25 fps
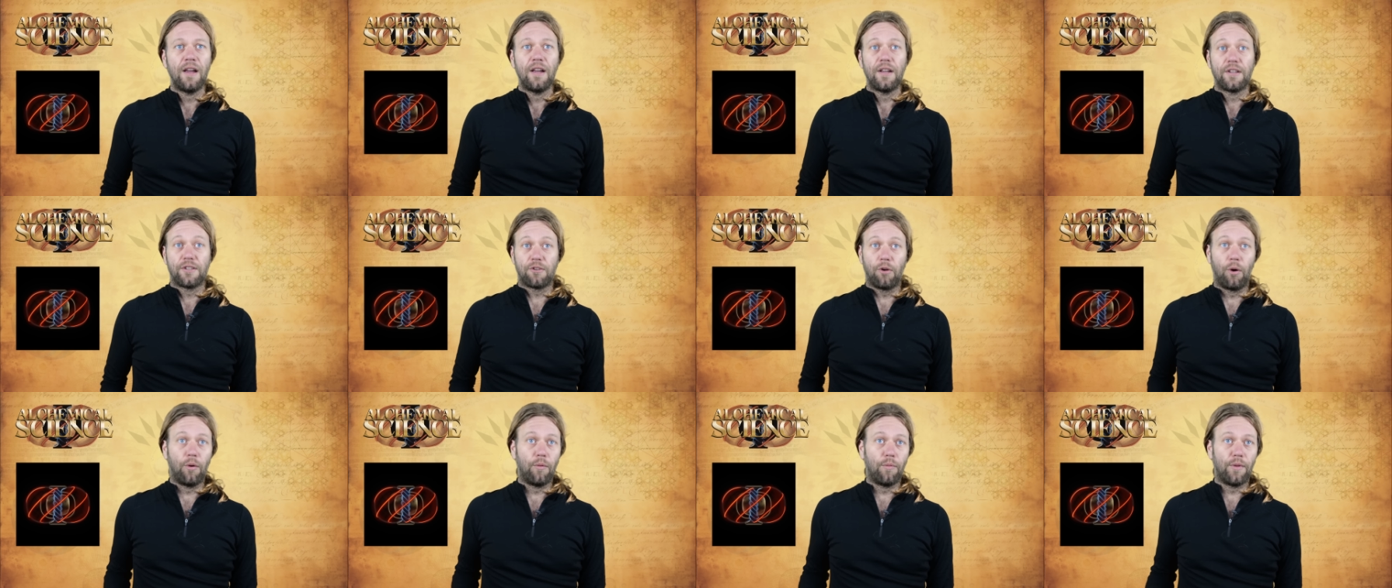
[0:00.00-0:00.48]

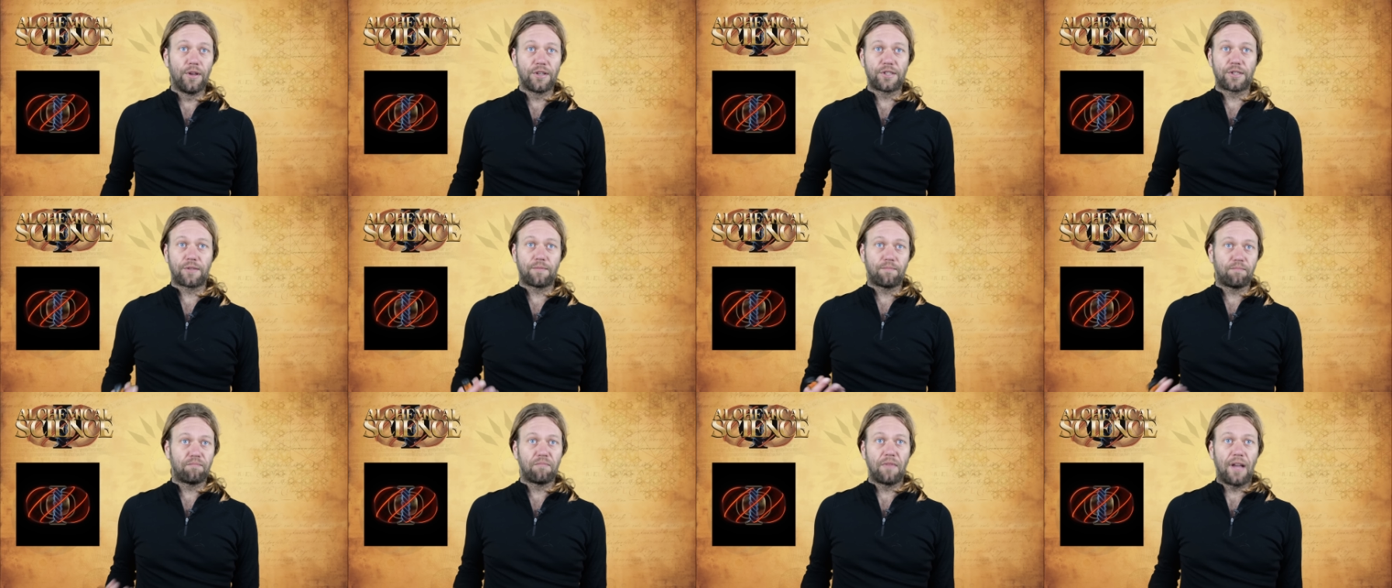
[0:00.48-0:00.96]
So
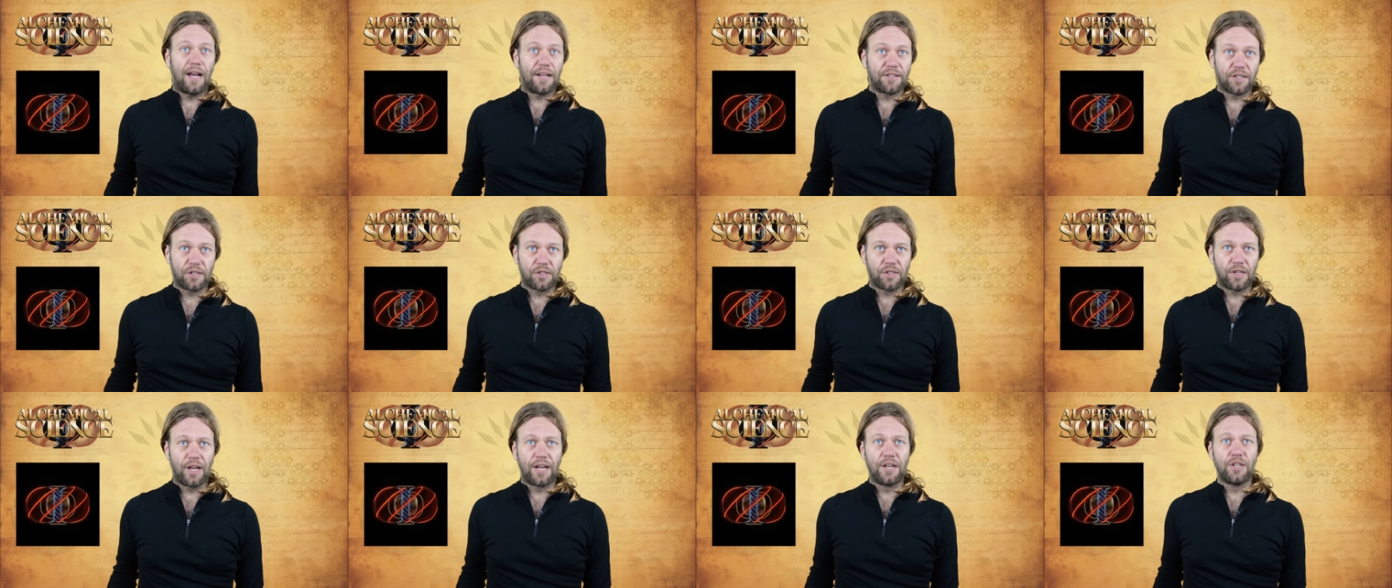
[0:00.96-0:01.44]
this
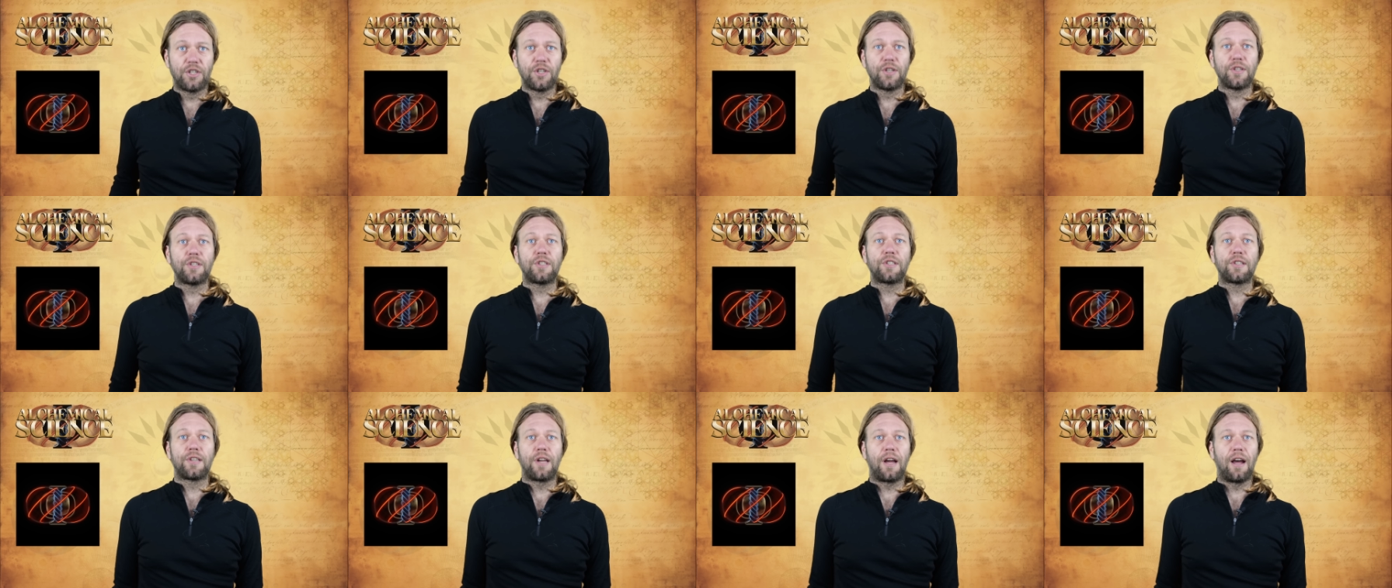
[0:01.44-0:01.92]
has its
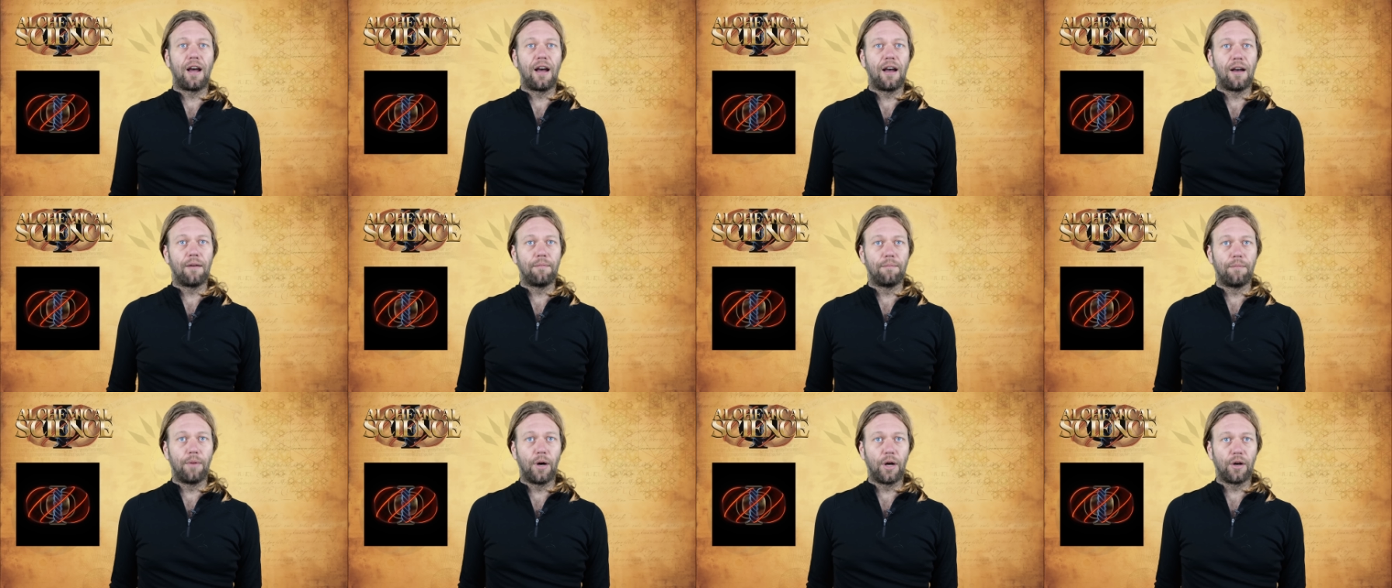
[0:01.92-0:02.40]
dangers,
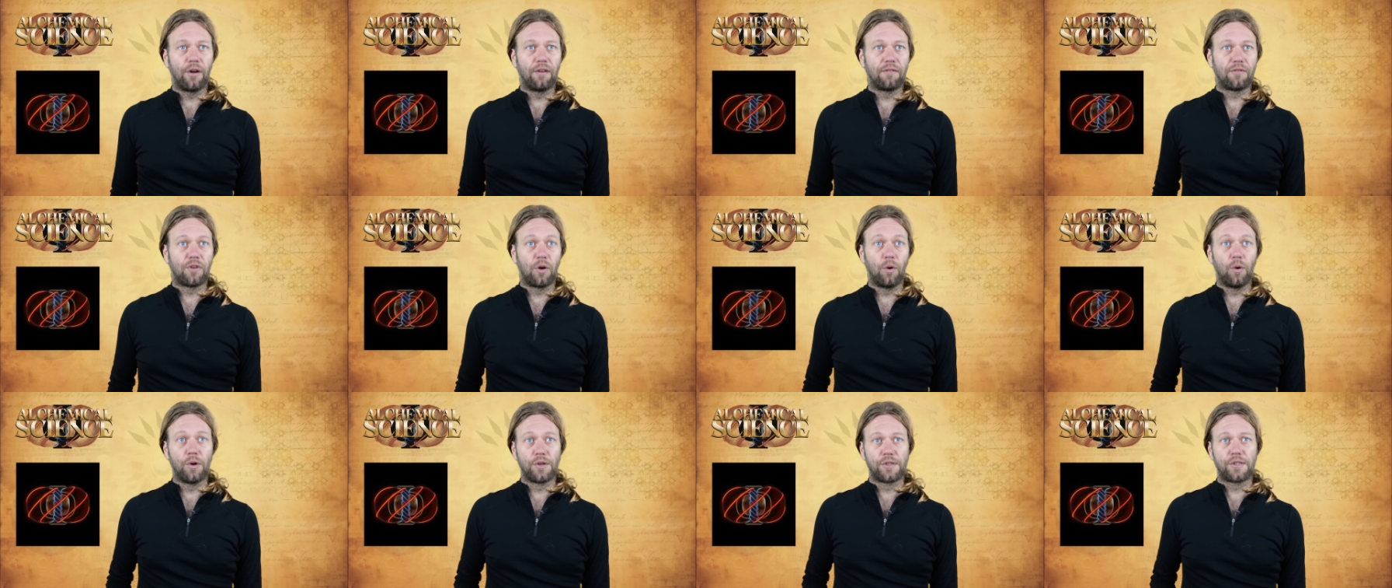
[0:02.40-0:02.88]
but
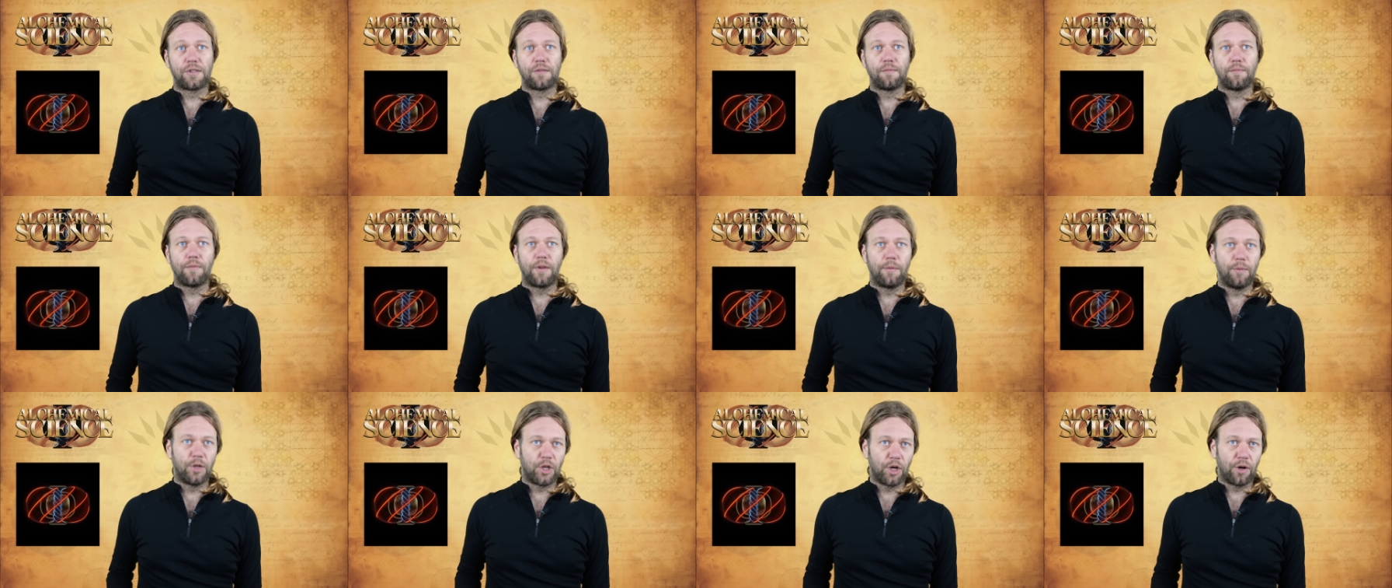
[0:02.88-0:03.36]
of course,
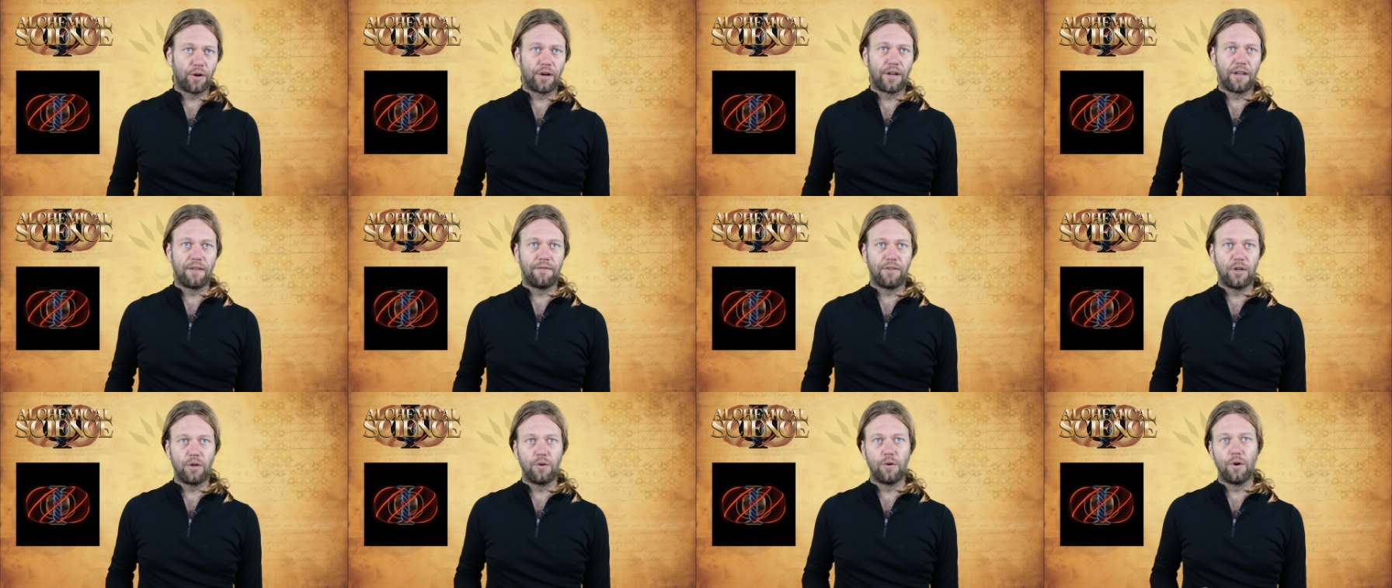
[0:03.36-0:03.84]
the
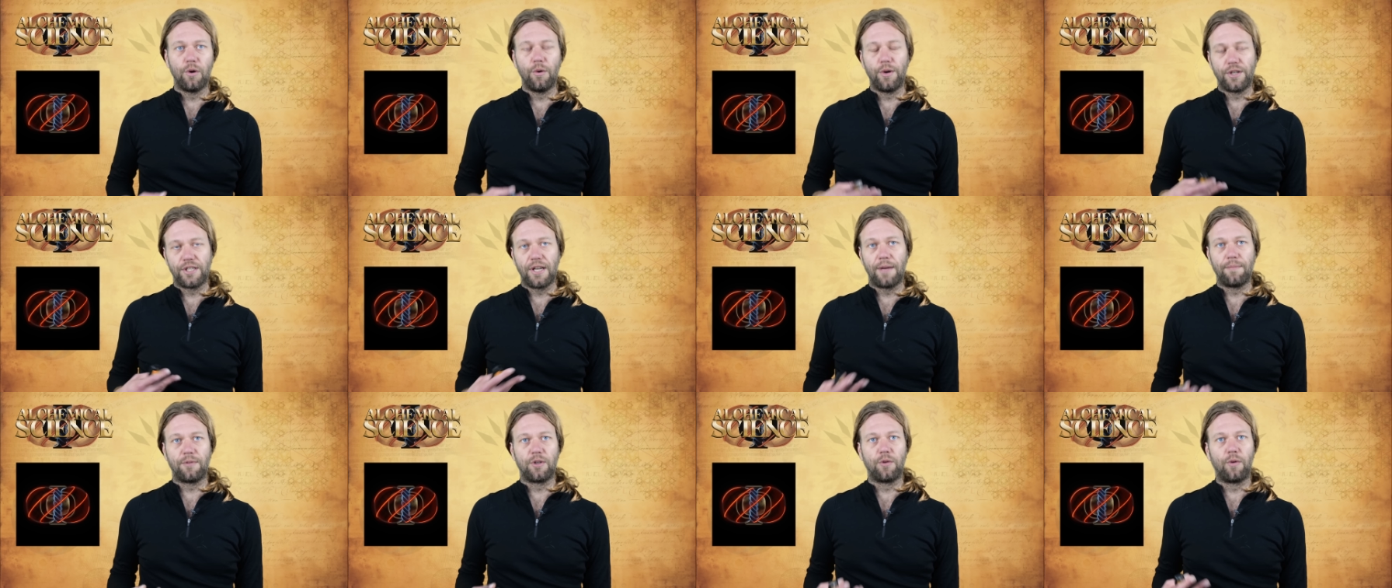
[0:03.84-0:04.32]
majority of you who
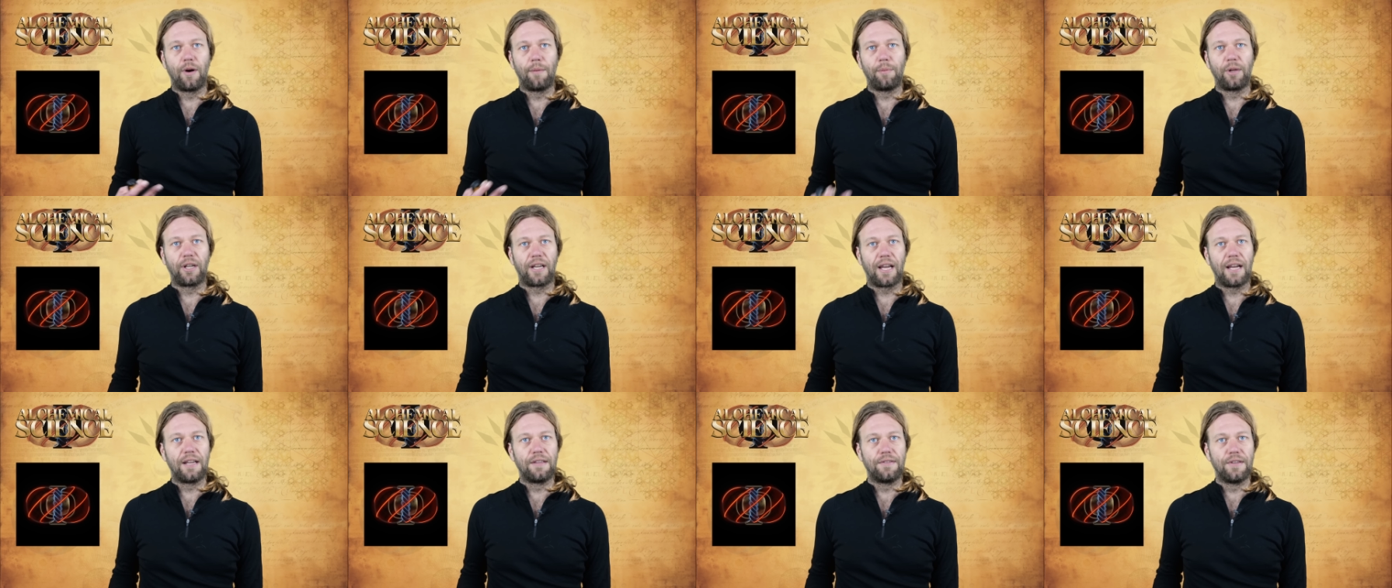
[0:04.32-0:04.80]
attempt to
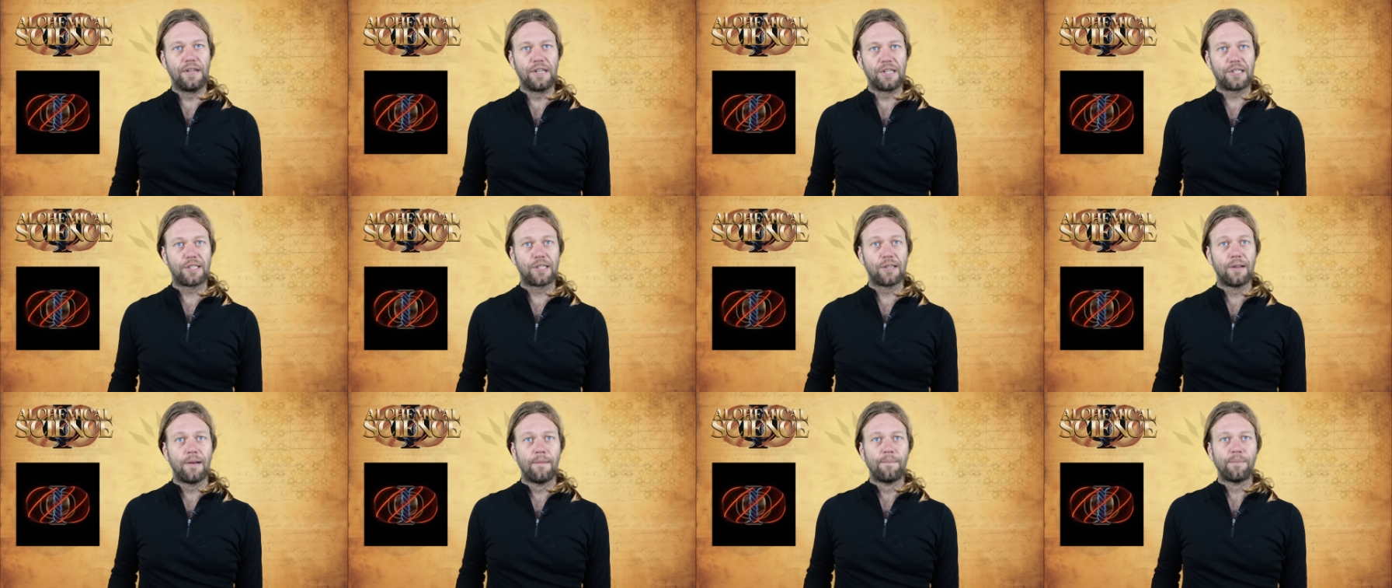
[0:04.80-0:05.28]
replicate
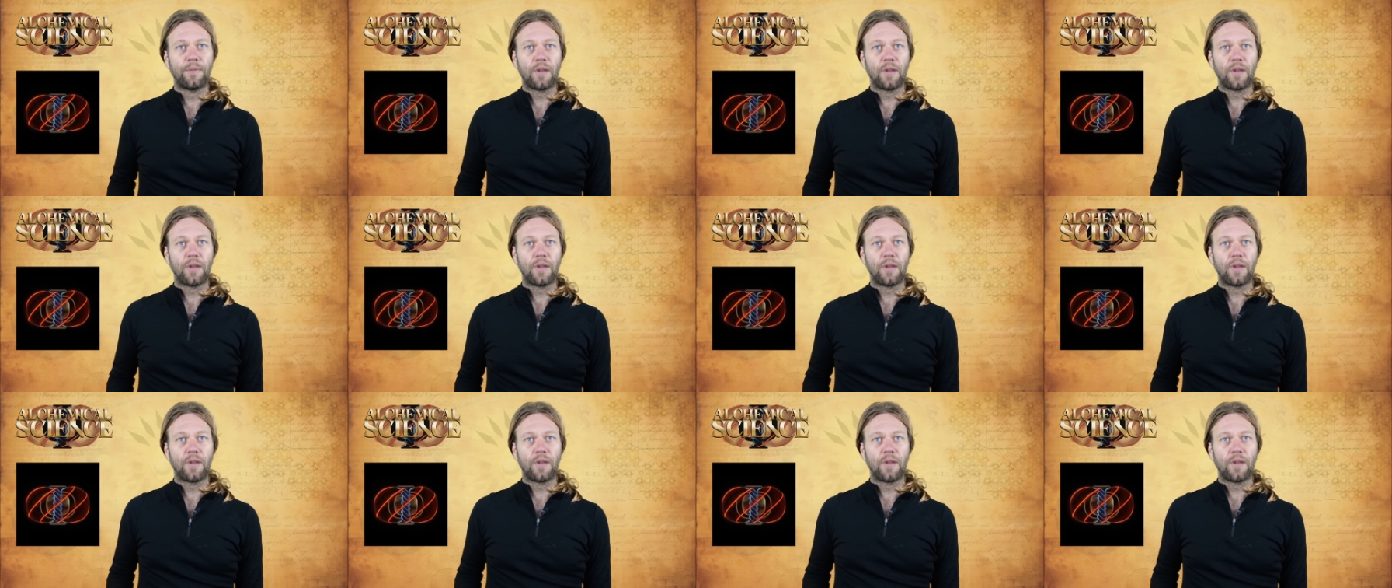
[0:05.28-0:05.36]
this,